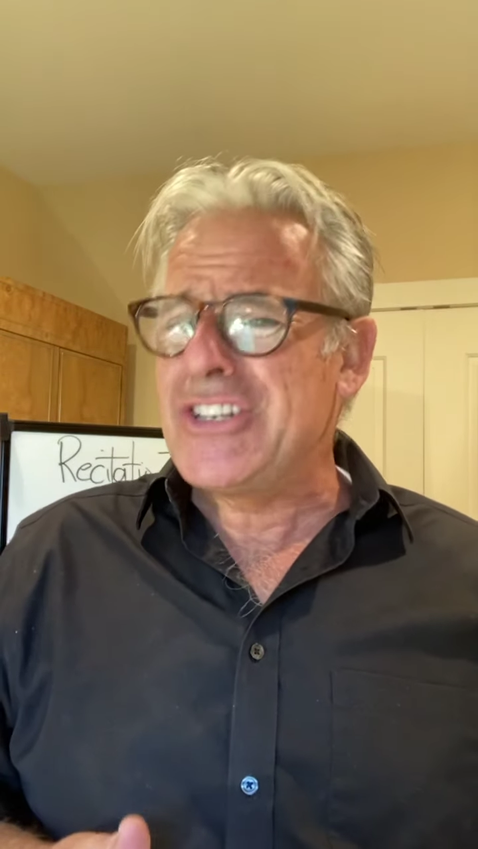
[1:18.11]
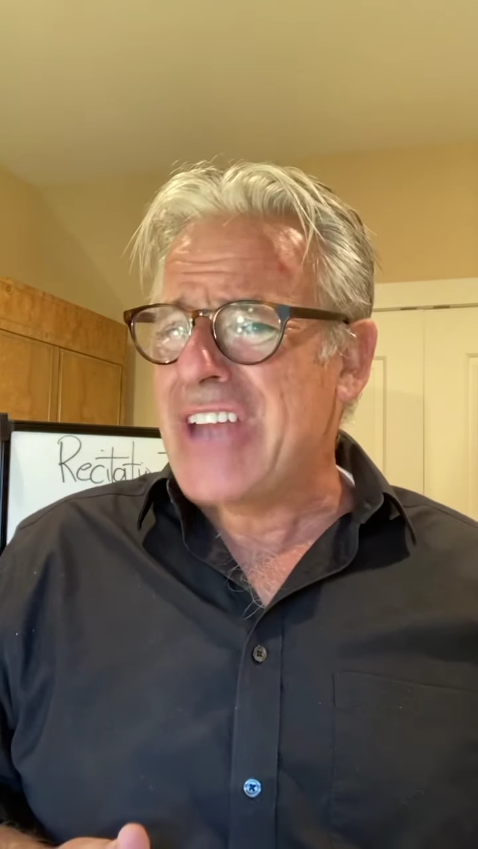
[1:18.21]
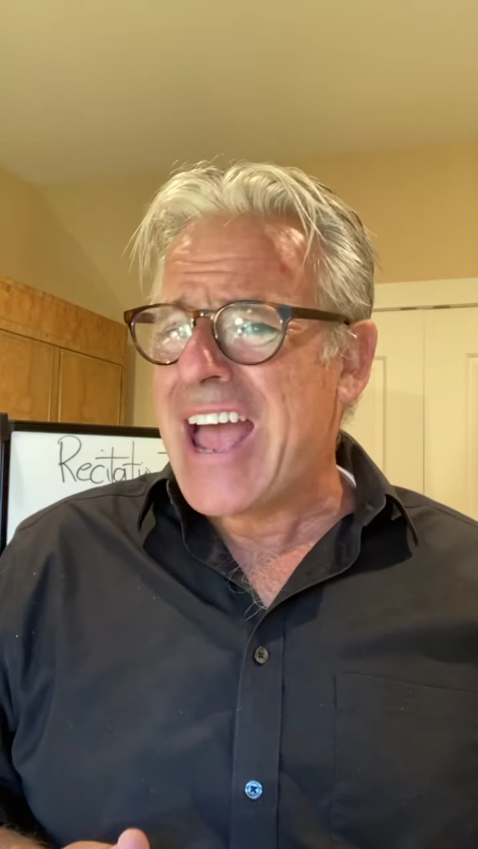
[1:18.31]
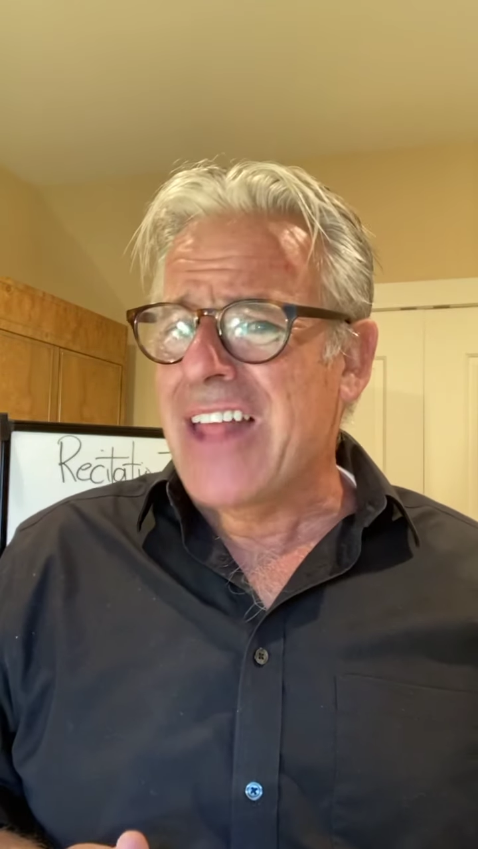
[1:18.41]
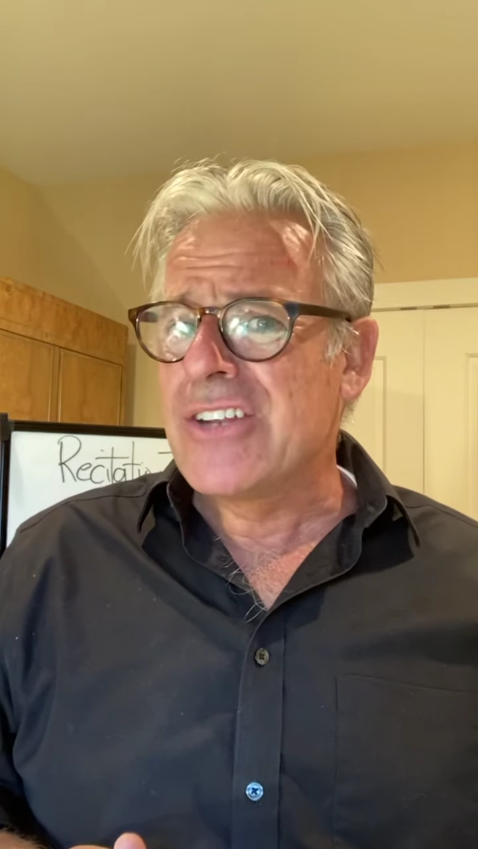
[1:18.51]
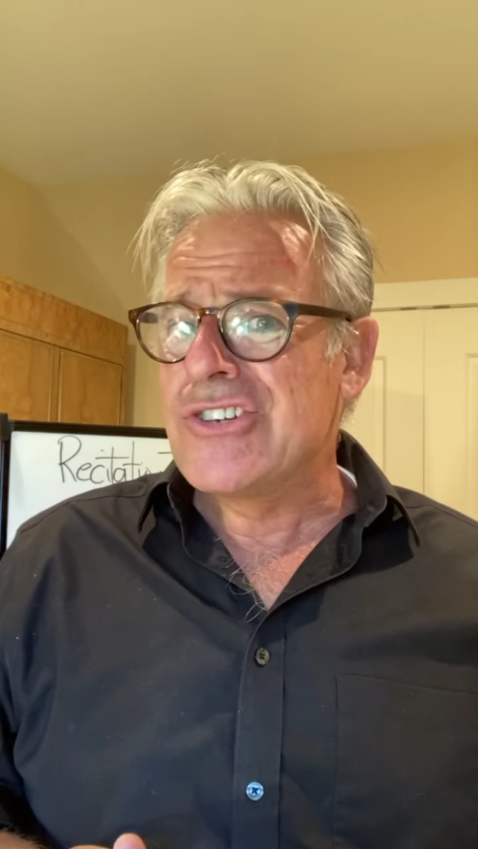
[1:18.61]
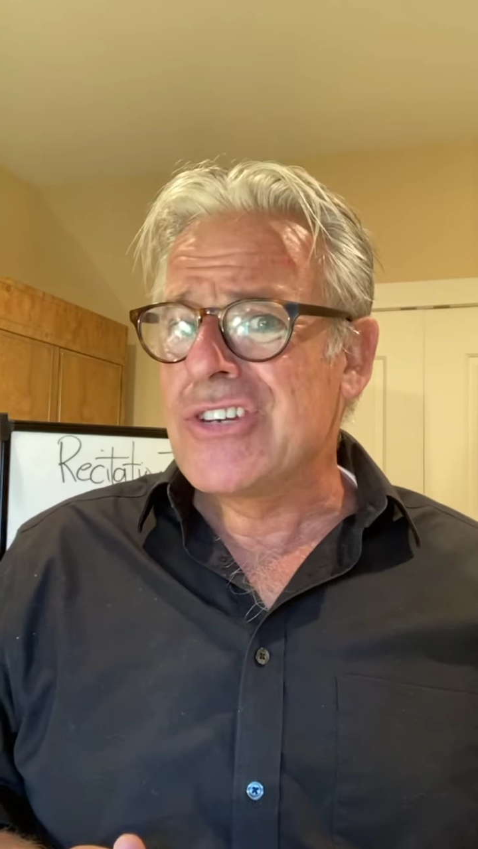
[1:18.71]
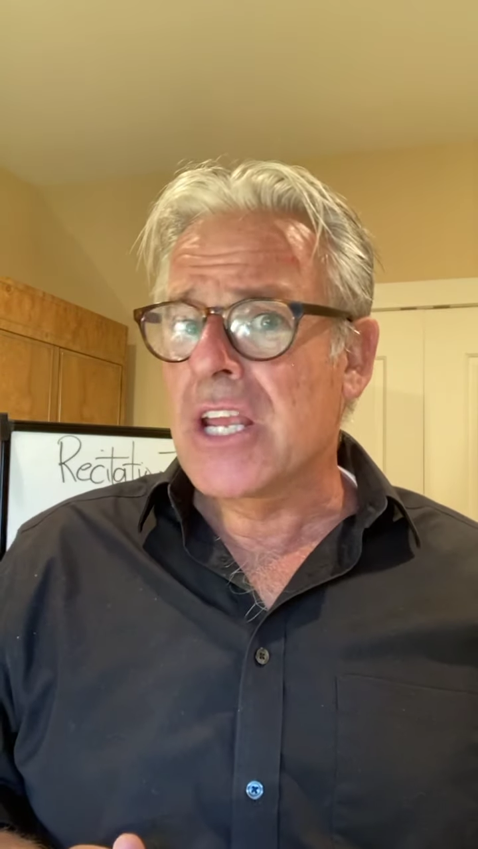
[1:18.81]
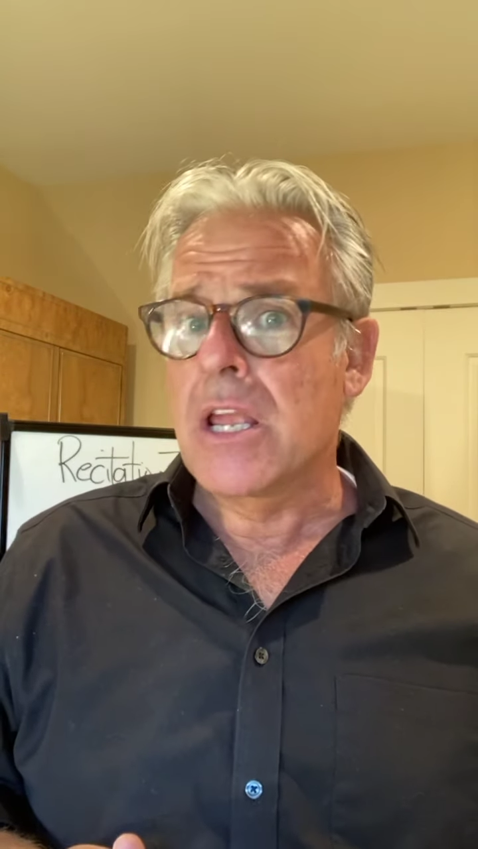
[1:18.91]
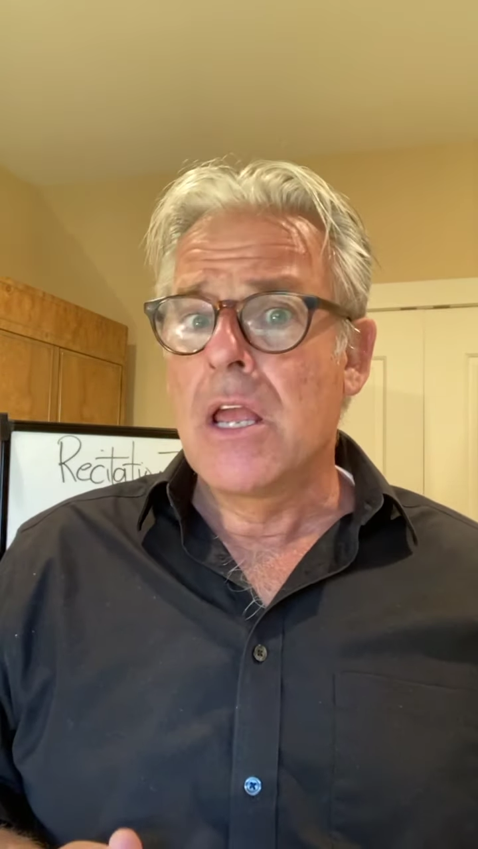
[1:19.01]

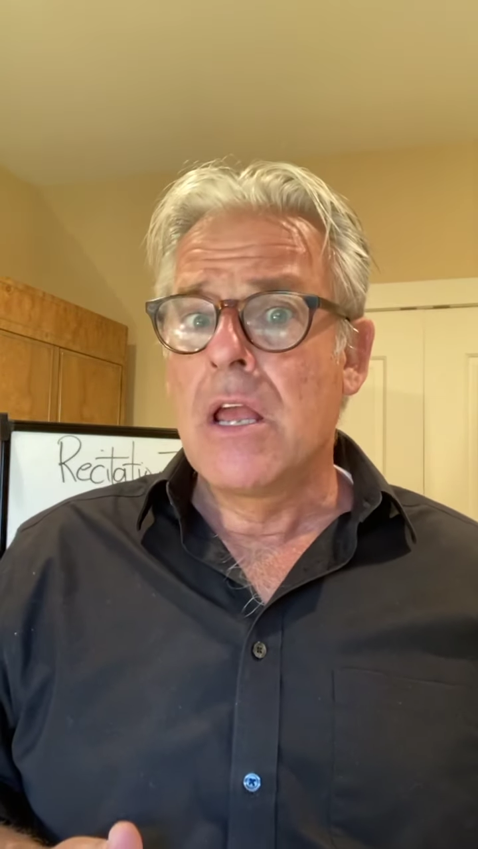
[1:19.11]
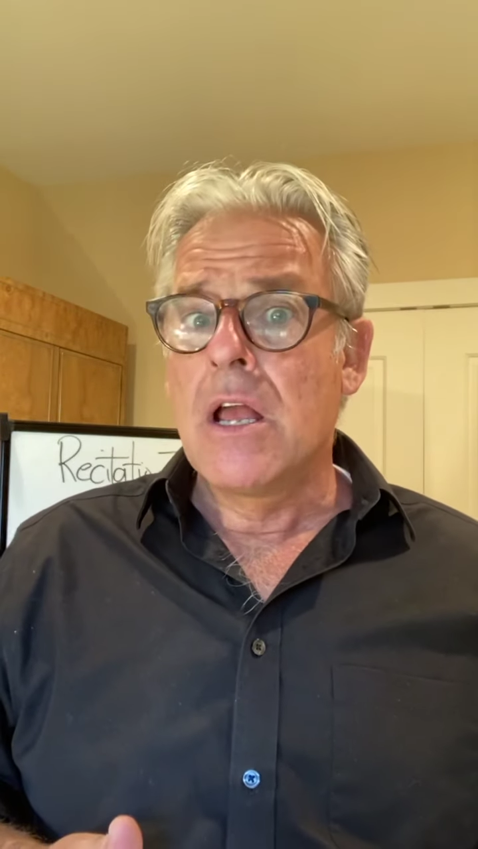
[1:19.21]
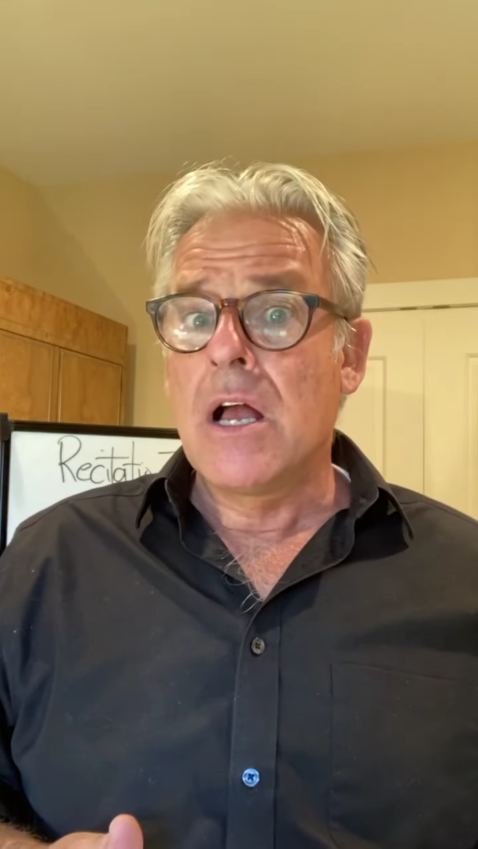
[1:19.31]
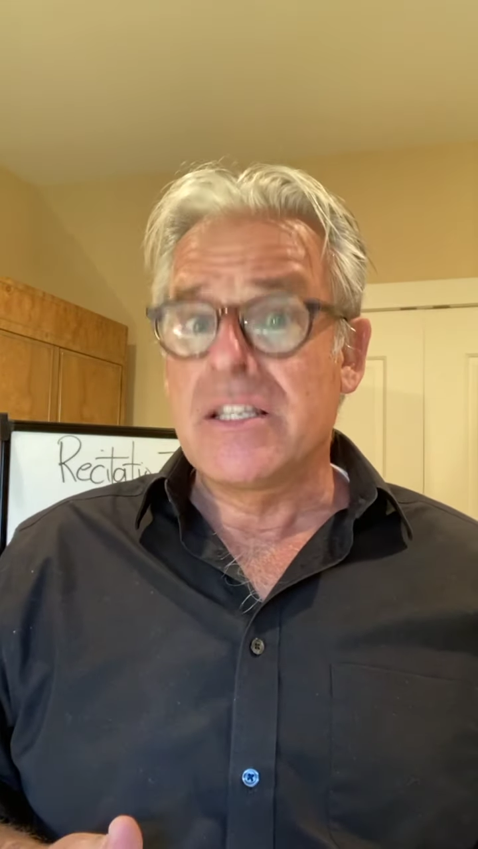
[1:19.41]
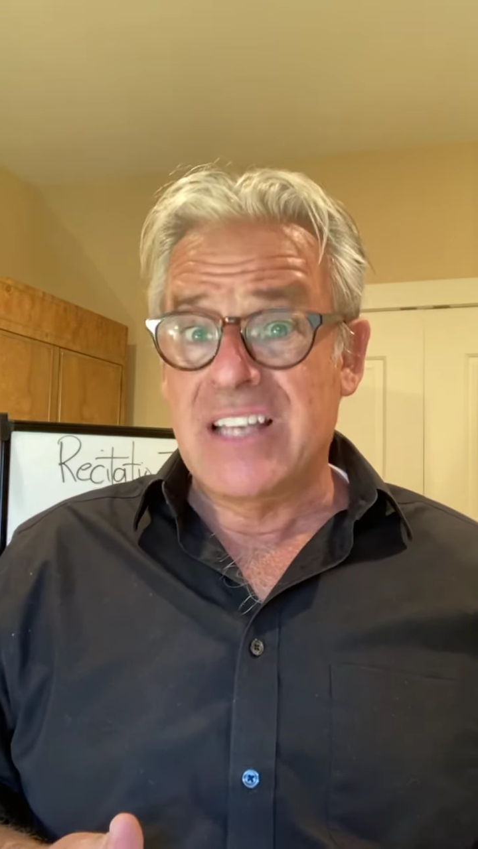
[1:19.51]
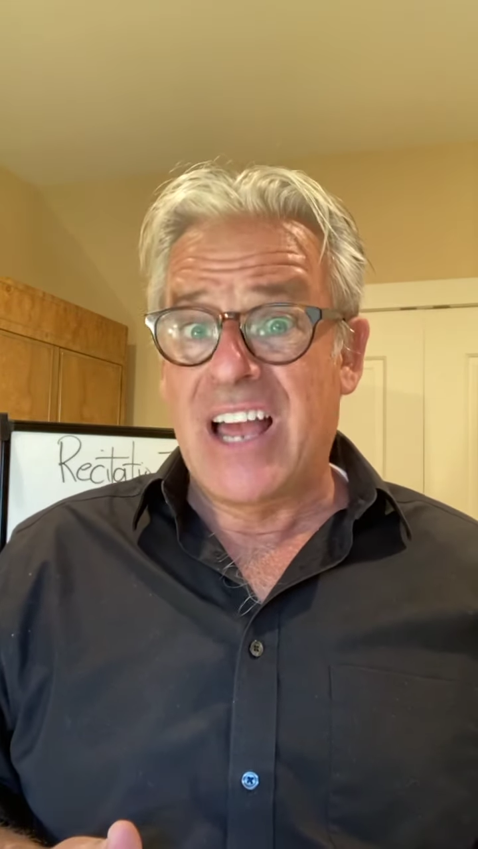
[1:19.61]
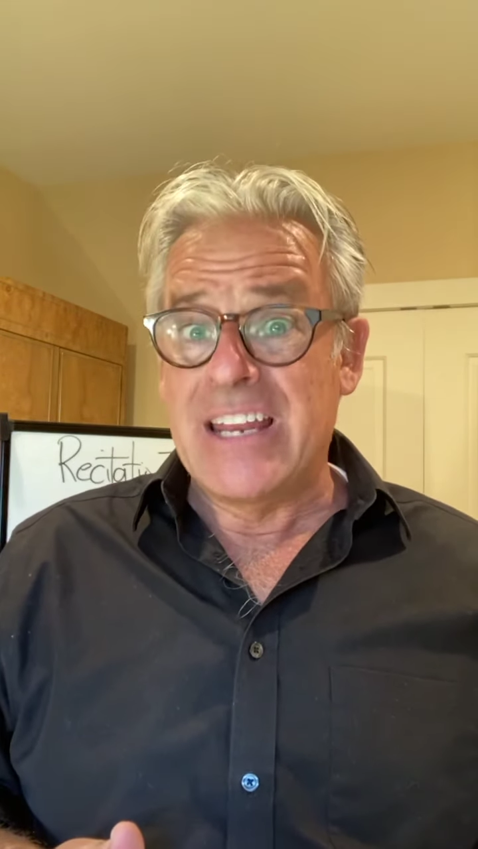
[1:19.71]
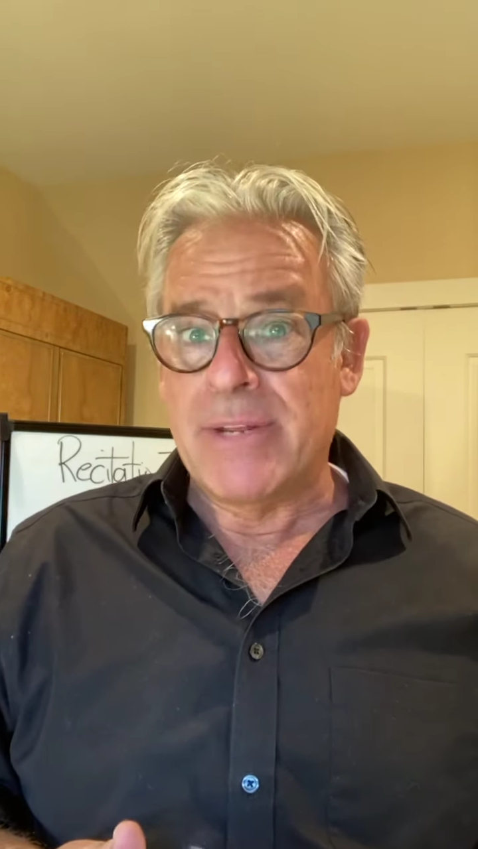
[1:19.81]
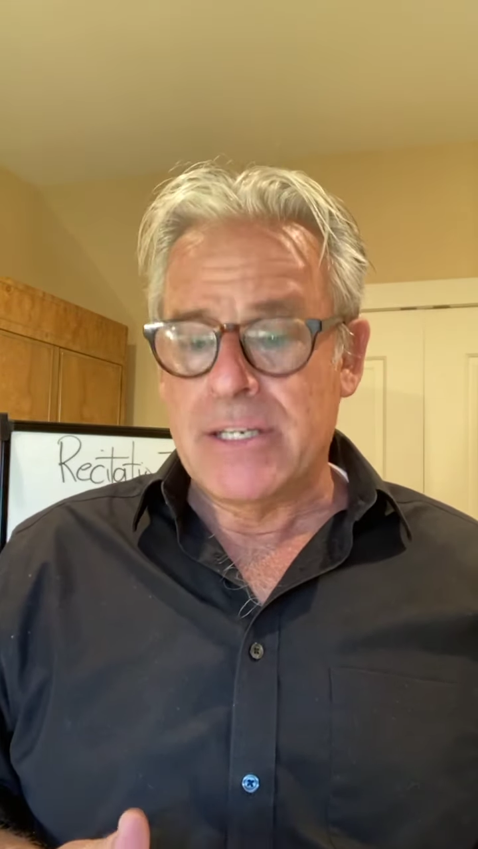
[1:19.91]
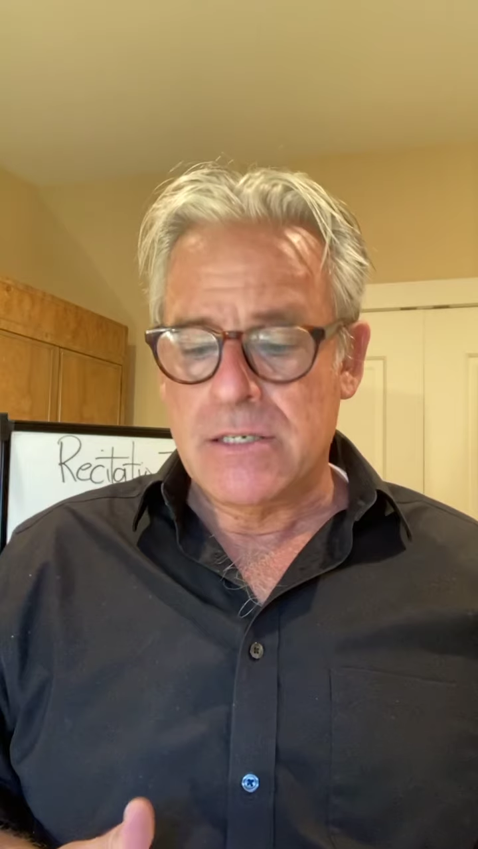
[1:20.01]
challenging
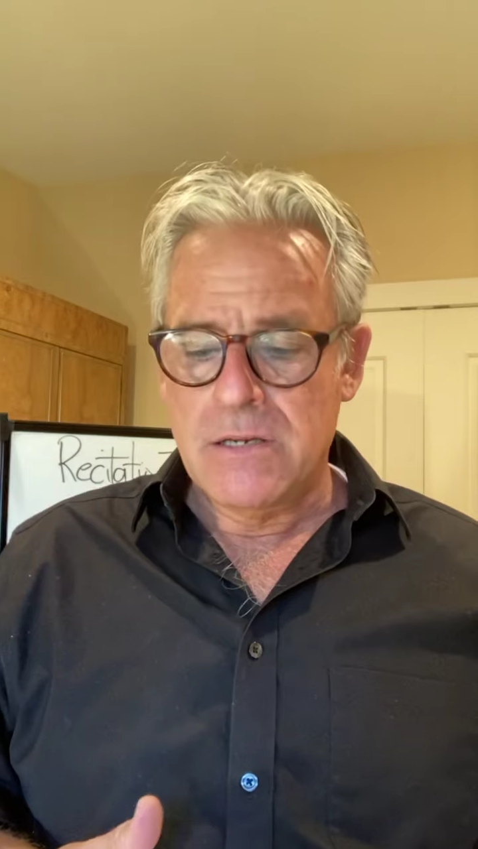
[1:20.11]
assignment.